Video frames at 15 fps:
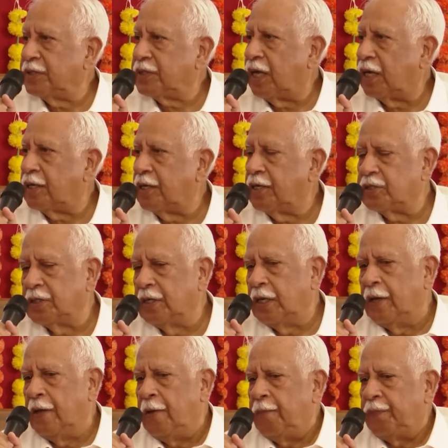miscalculation.
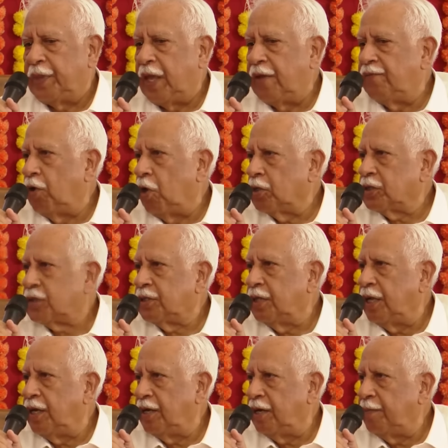Yeah. They have lost
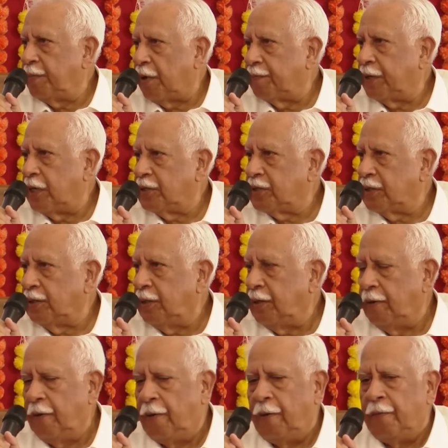the Indian population.
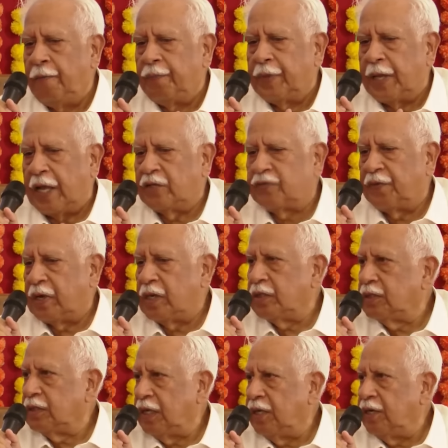As far
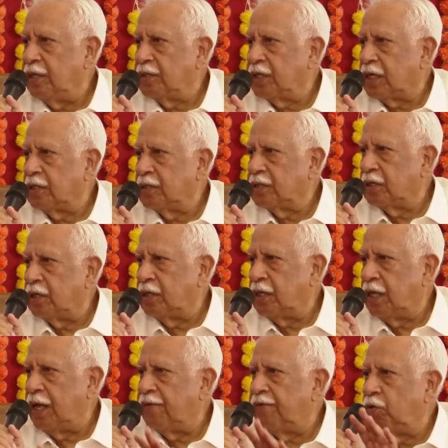as Indians are
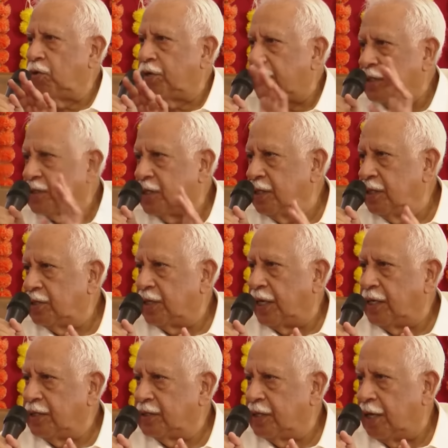concerned, they have no trust in the
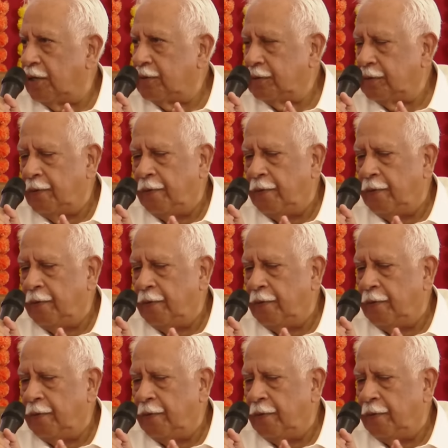Chinese now.